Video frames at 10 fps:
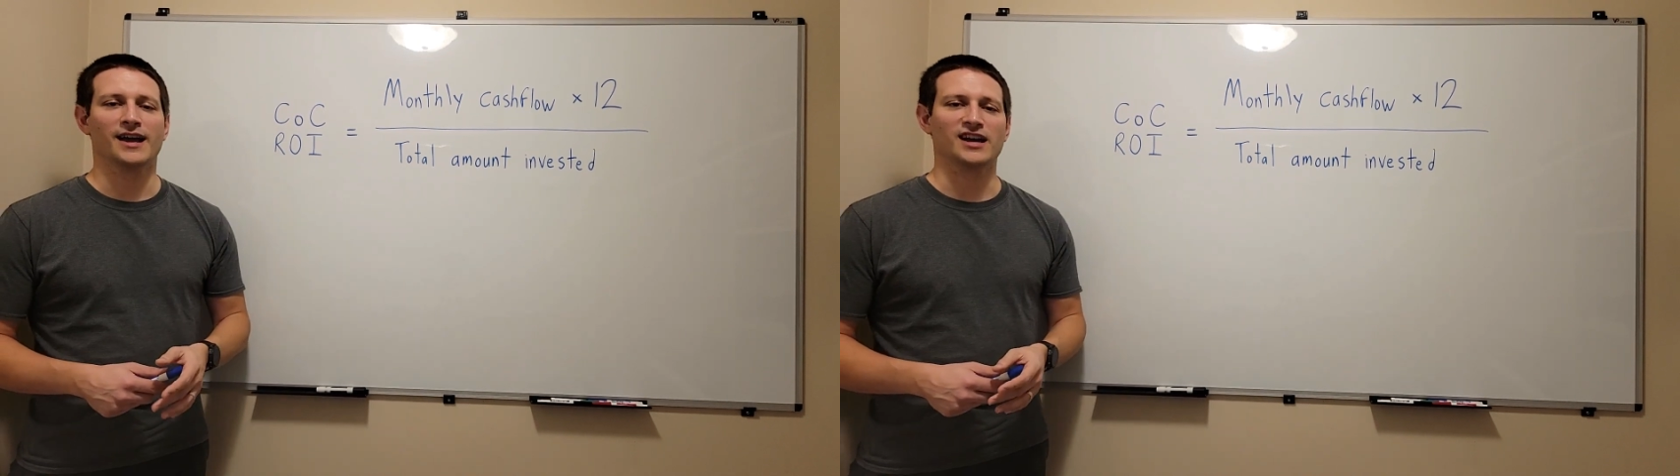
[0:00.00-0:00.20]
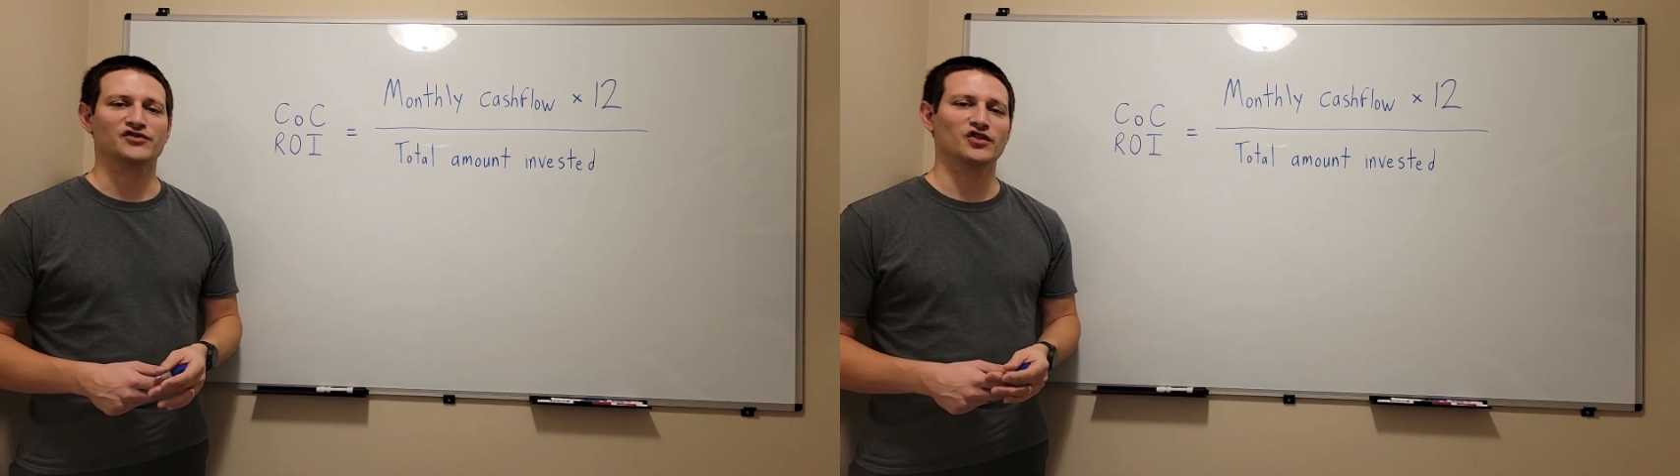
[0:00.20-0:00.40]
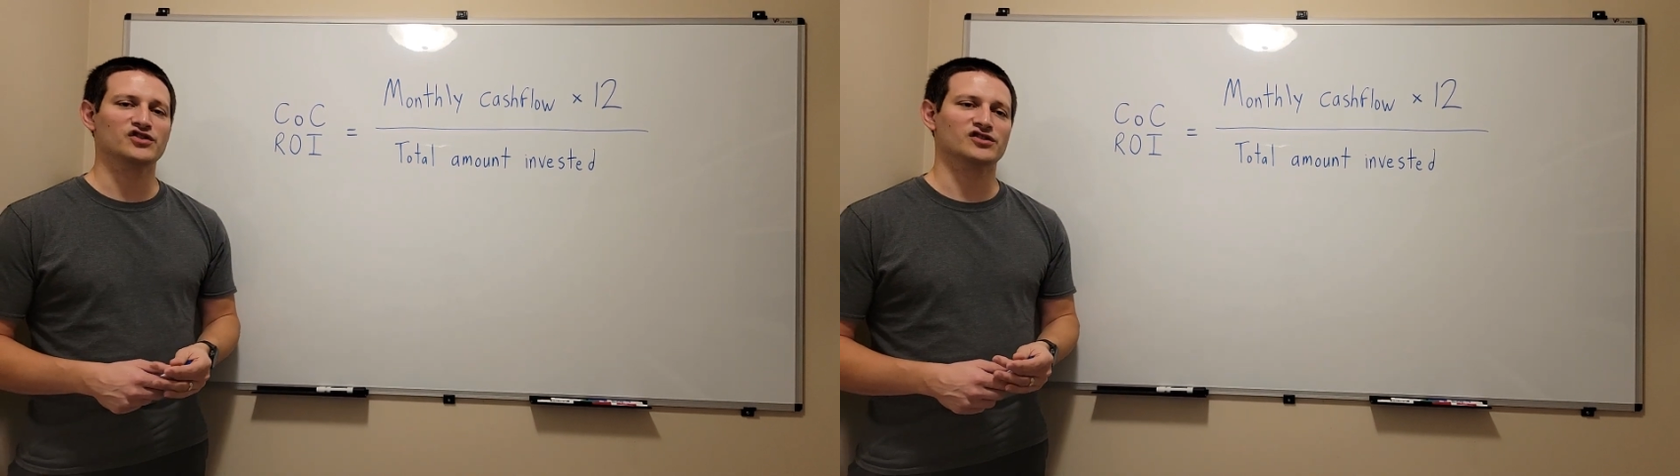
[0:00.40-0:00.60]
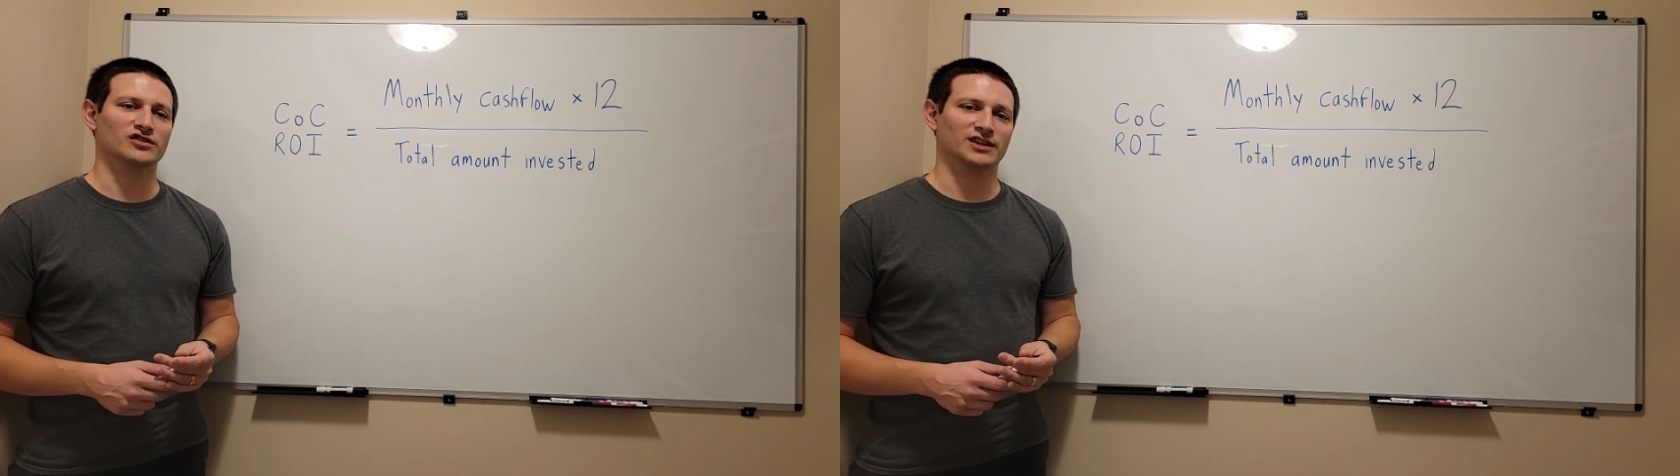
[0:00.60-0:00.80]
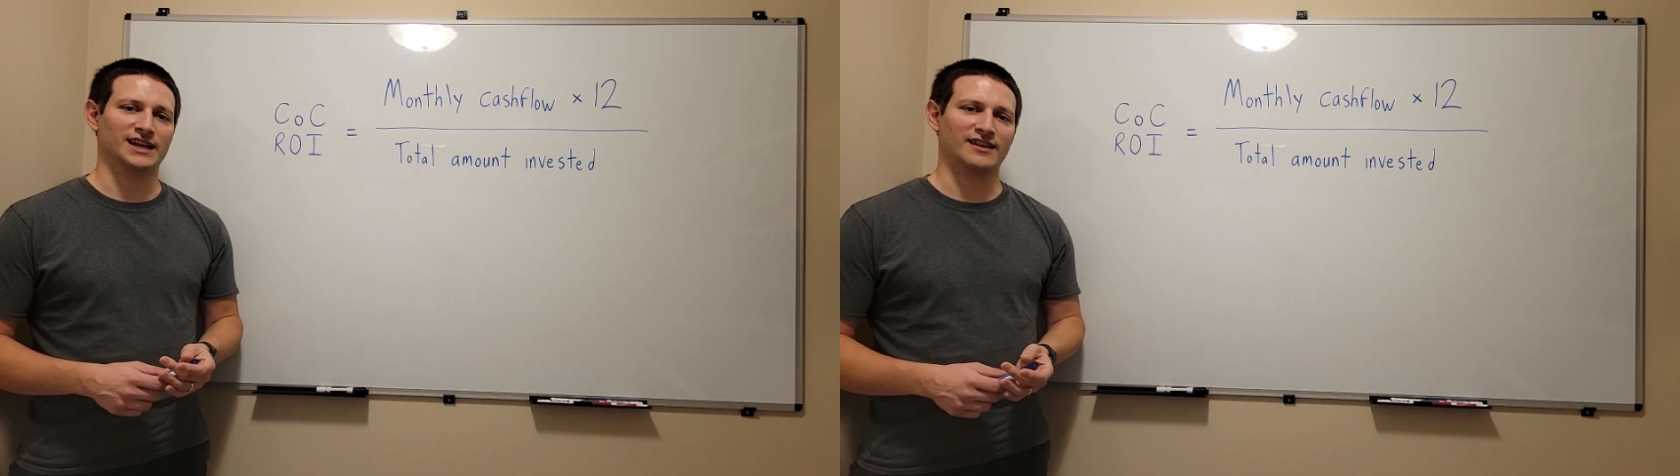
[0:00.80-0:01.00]
Cash flow is
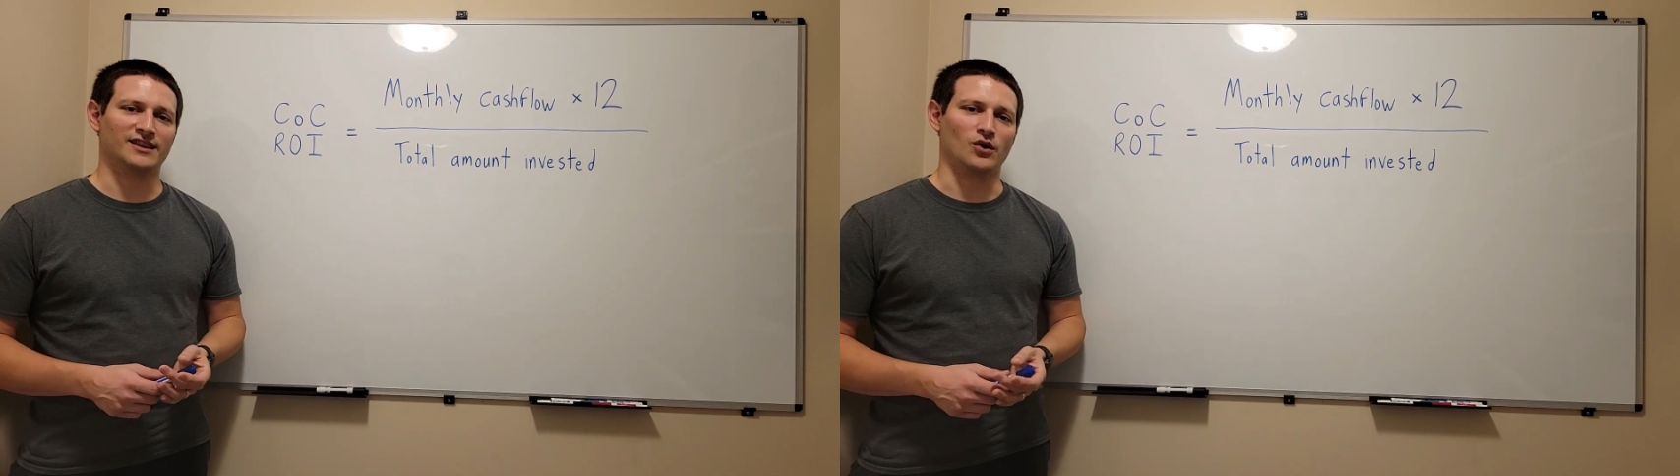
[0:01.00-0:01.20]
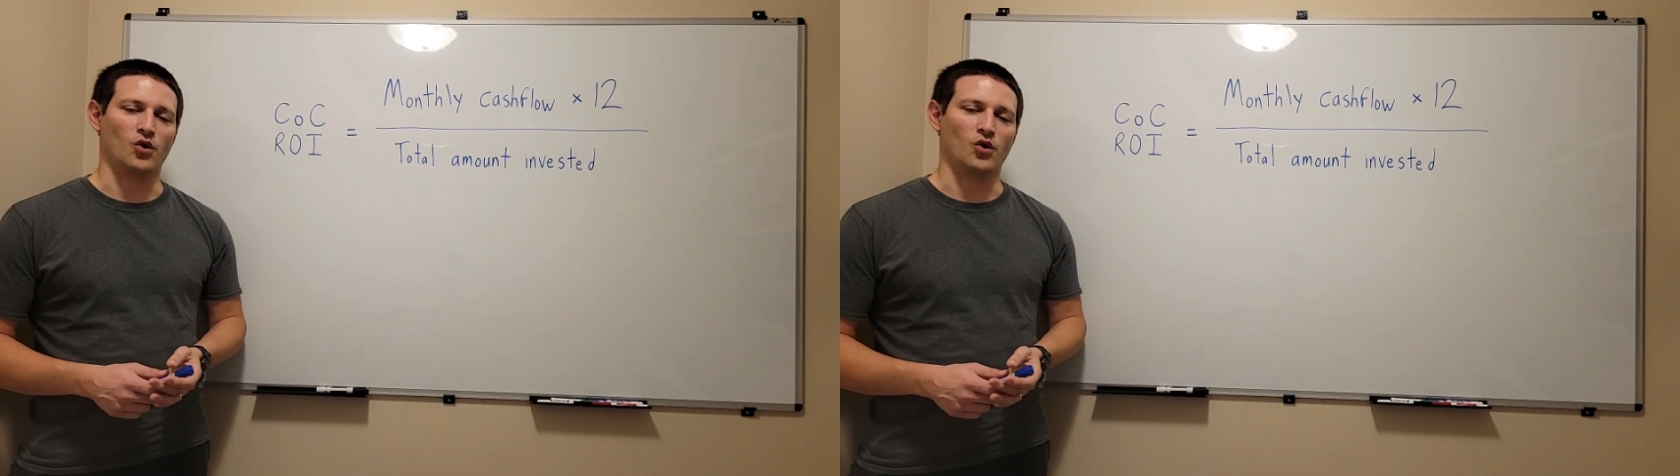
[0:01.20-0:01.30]
certainly not the